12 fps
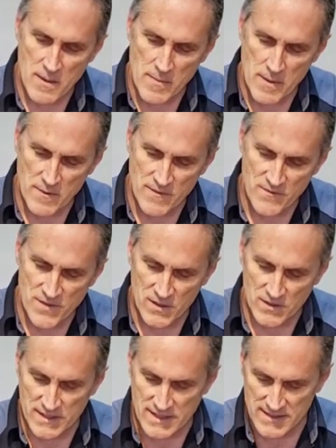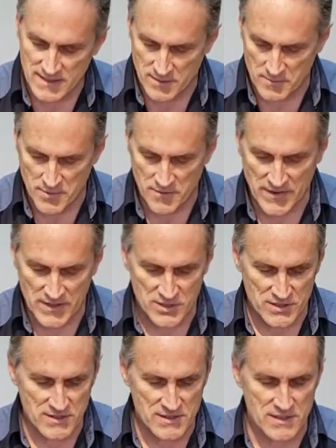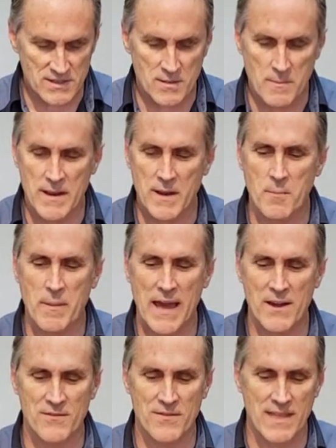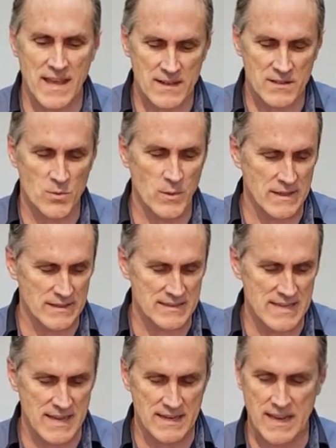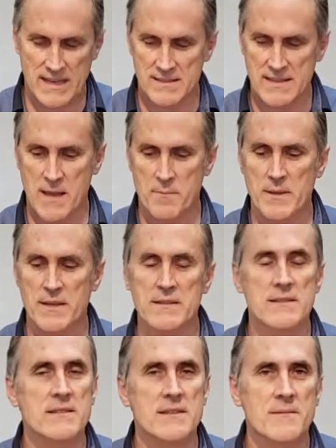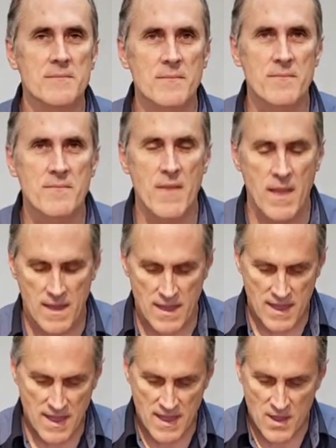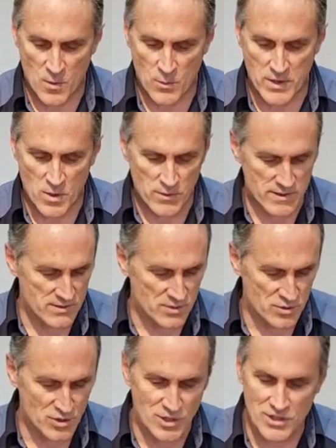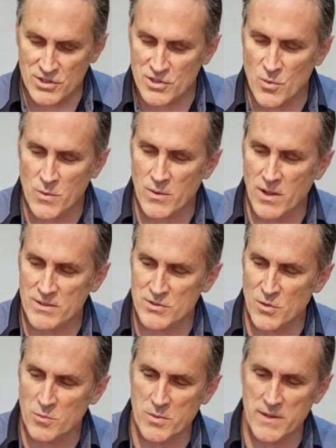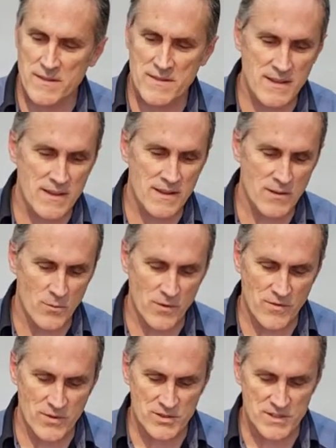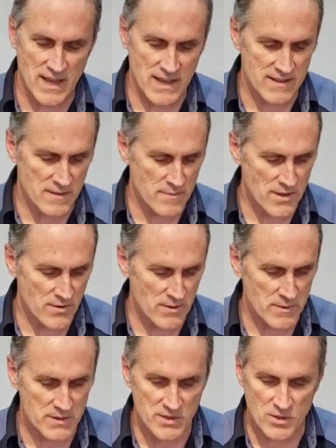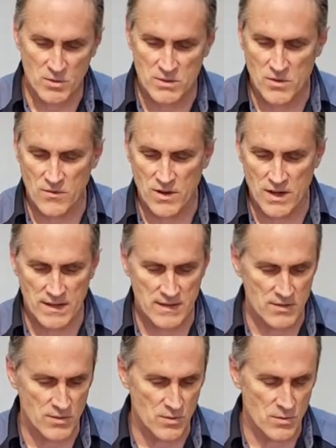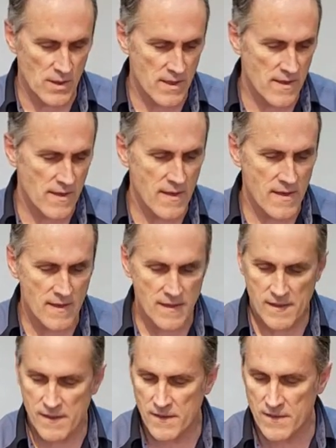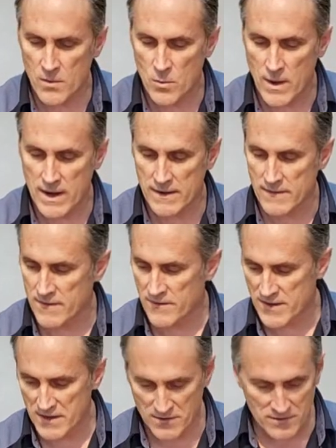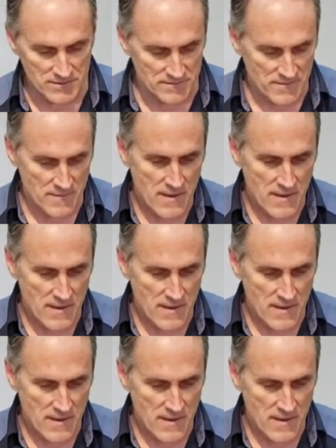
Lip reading: maybe filled any little imperfections to make a pattern for that so we can sand cast that piece. We know this one's good, so we'll also print the reverse side, the mirror image that goes over onto the right of the vehicle.